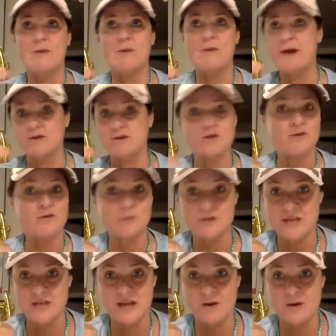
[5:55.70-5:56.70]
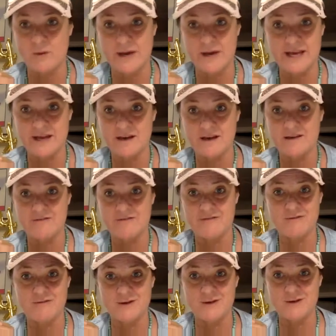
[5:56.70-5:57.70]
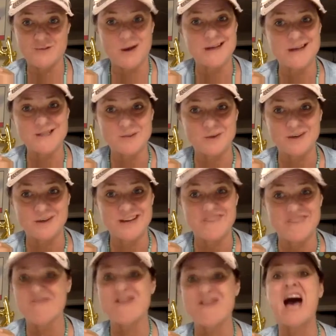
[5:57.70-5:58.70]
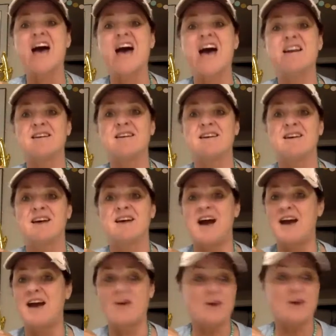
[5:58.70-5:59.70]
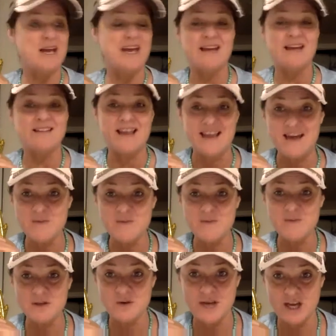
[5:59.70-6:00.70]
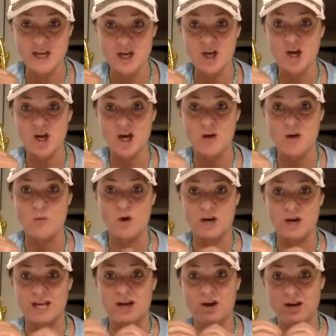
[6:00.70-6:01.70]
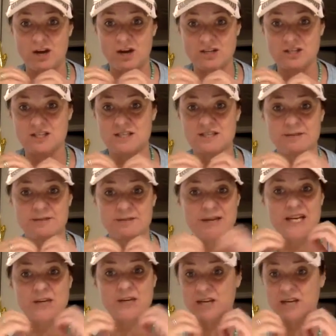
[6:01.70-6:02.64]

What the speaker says: about 2% awake of what's possible, if that. I've been doing work in consciousness. I've been